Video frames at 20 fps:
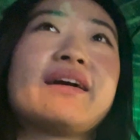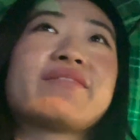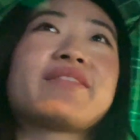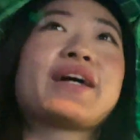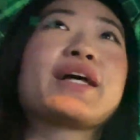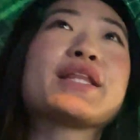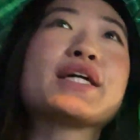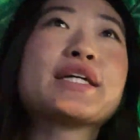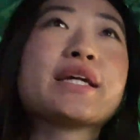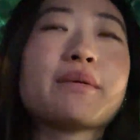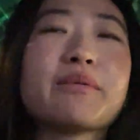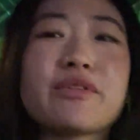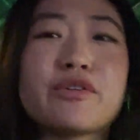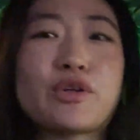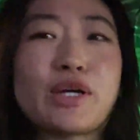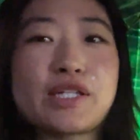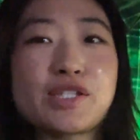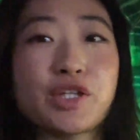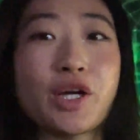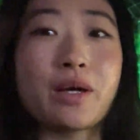forgot the name of the
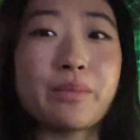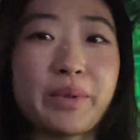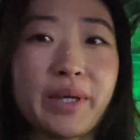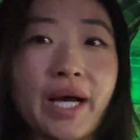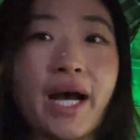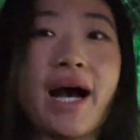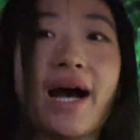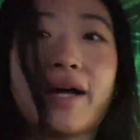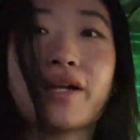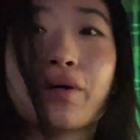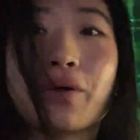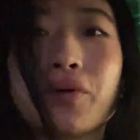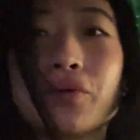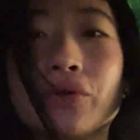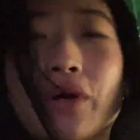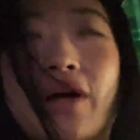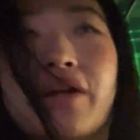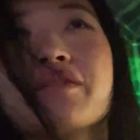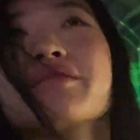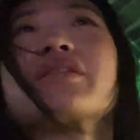restaurant, but it had a
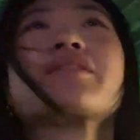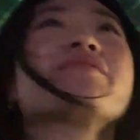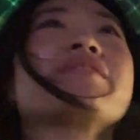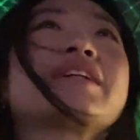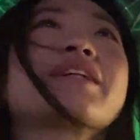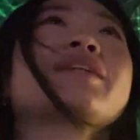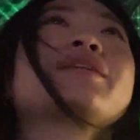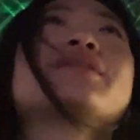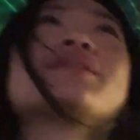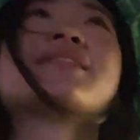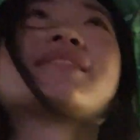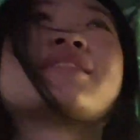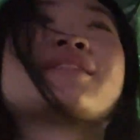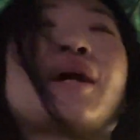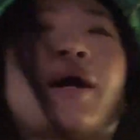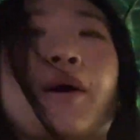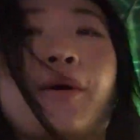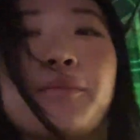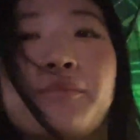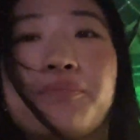lot of reviews,
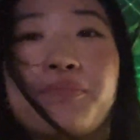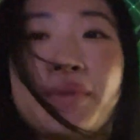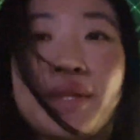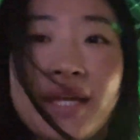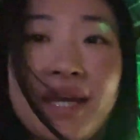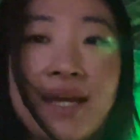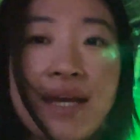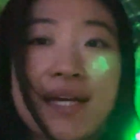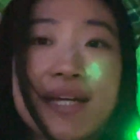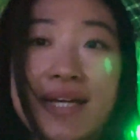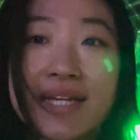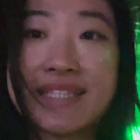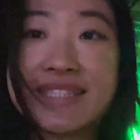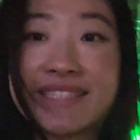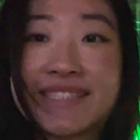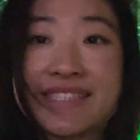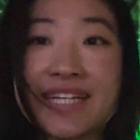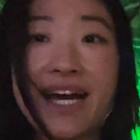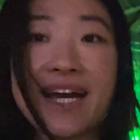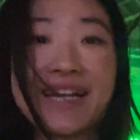so I'm
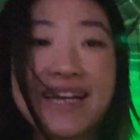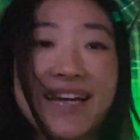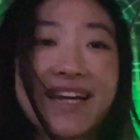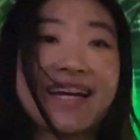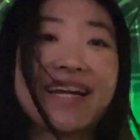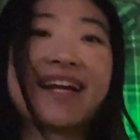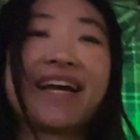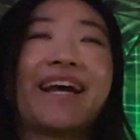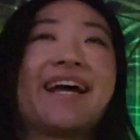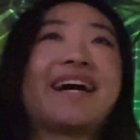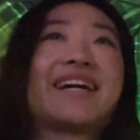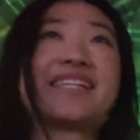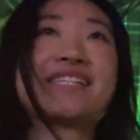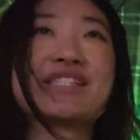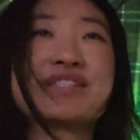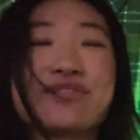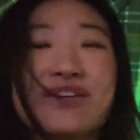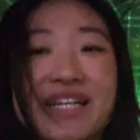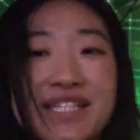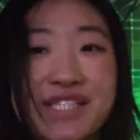excited, and
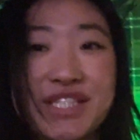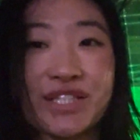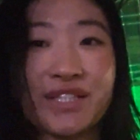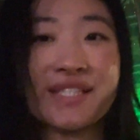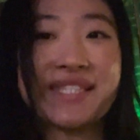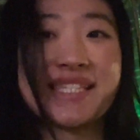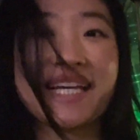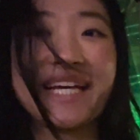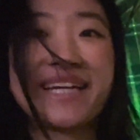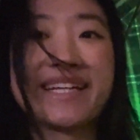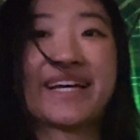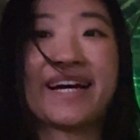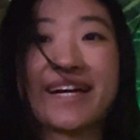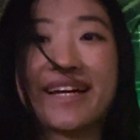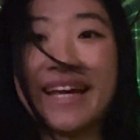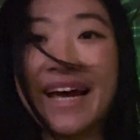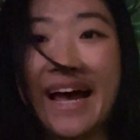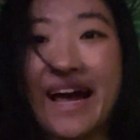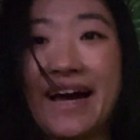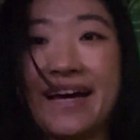it's French cuisine
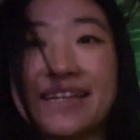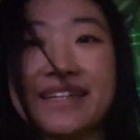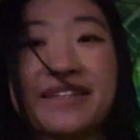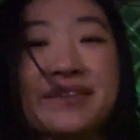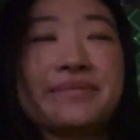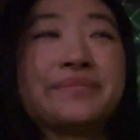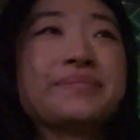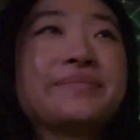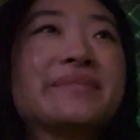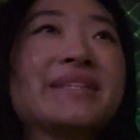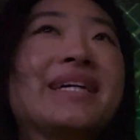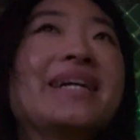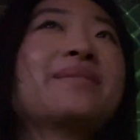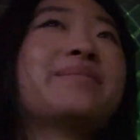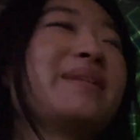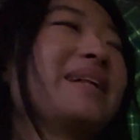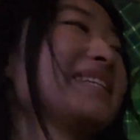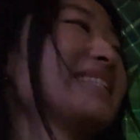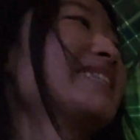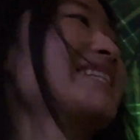again. Bless